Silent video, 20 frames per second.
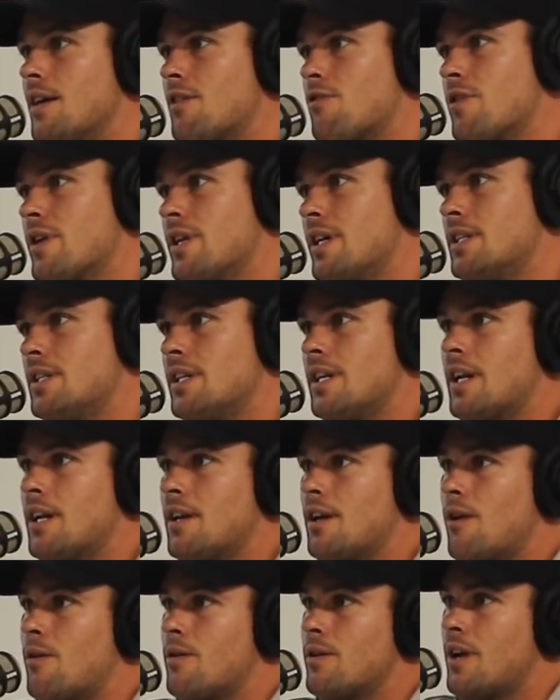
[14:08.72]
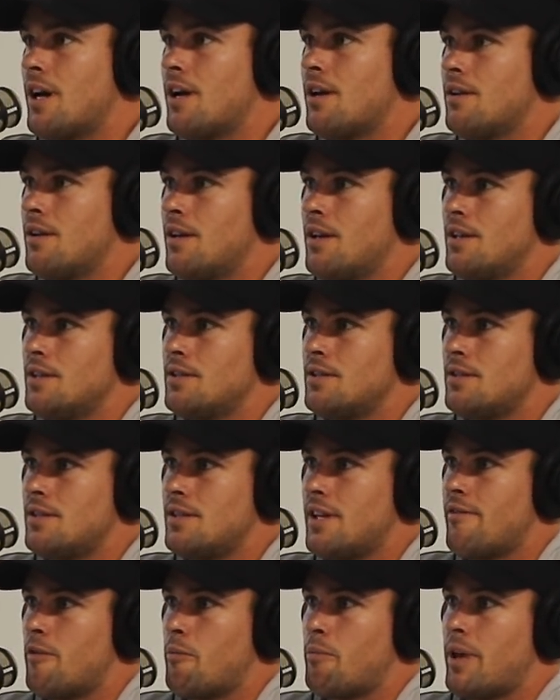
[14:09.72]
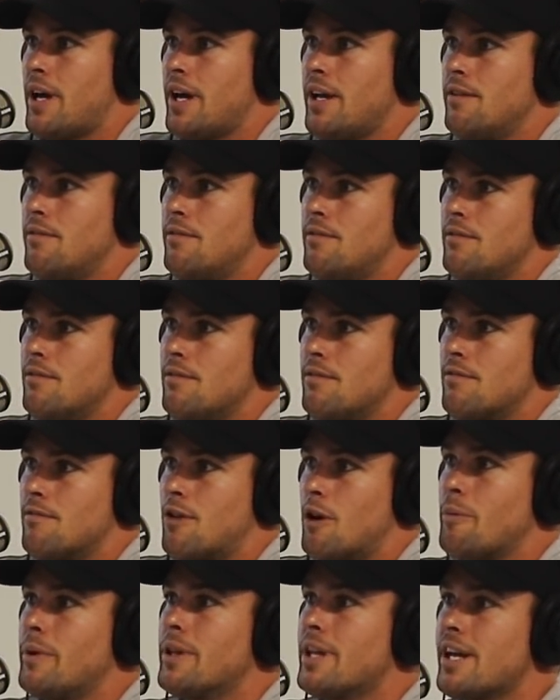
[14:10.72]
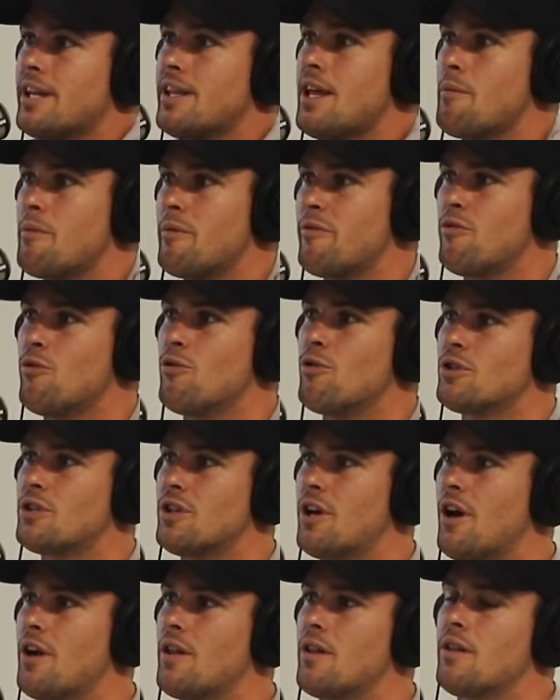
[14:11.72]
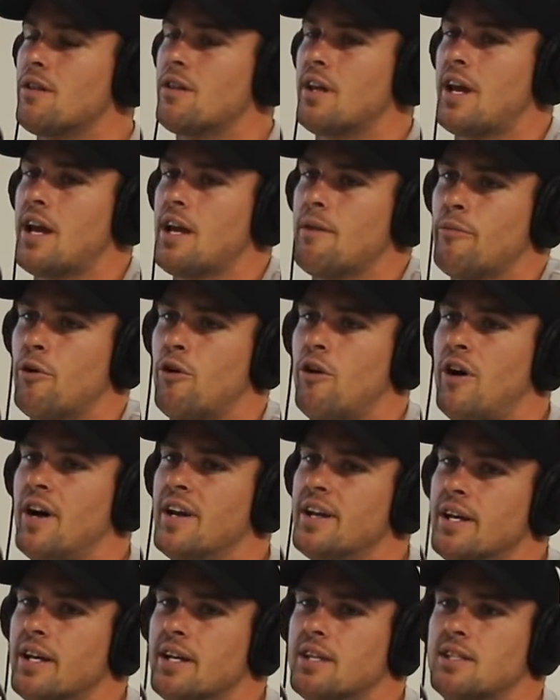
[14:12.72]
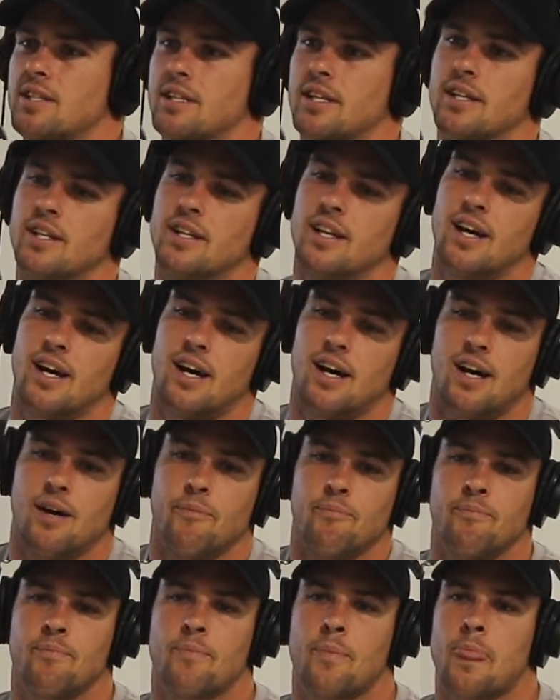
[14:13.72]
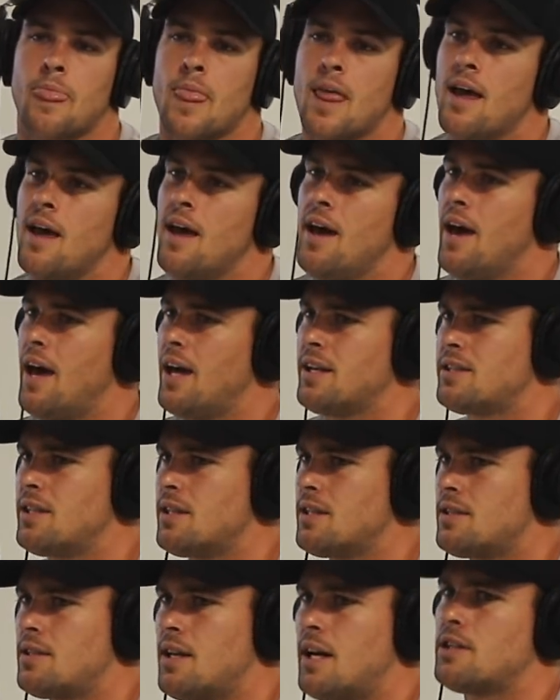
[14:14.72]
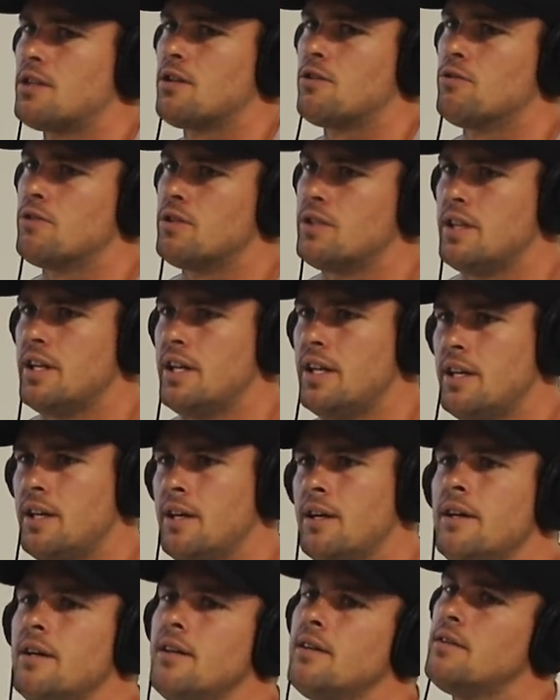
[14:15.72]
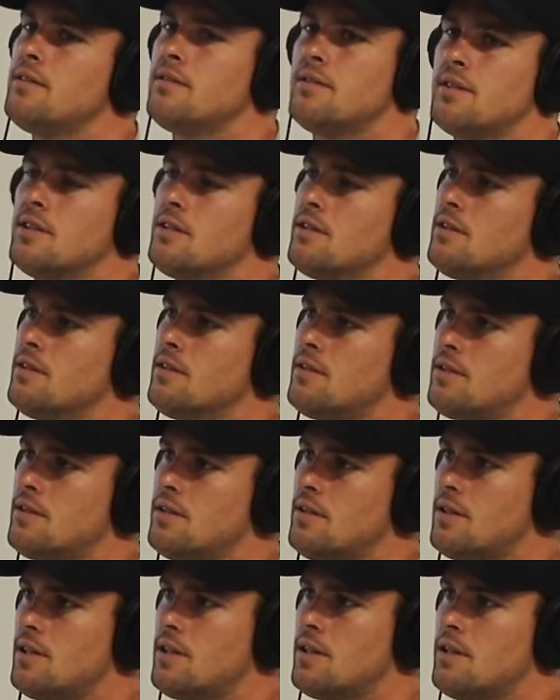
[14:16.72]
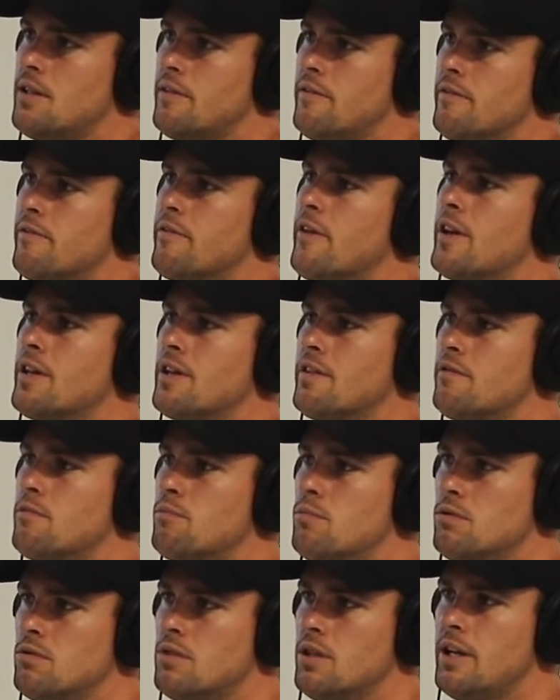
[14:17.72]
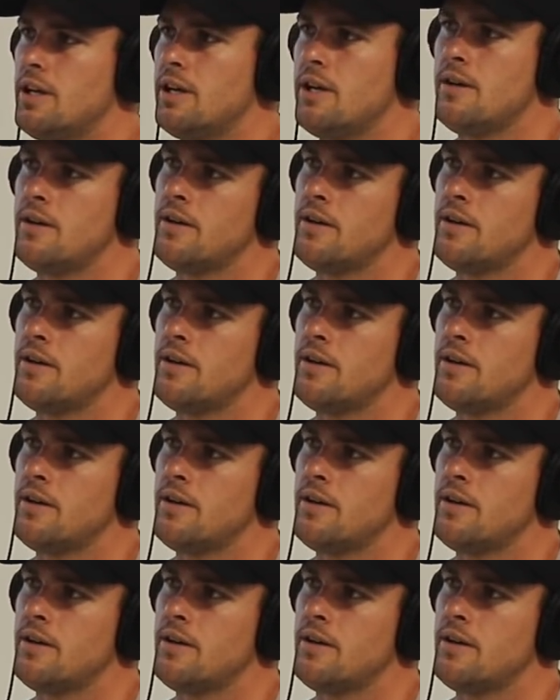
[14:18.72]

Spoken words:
Yeah, 3 years in, and no one has never played rugby league there before. So they're getting behind us, and it's just such a good city to live in. Very livable city.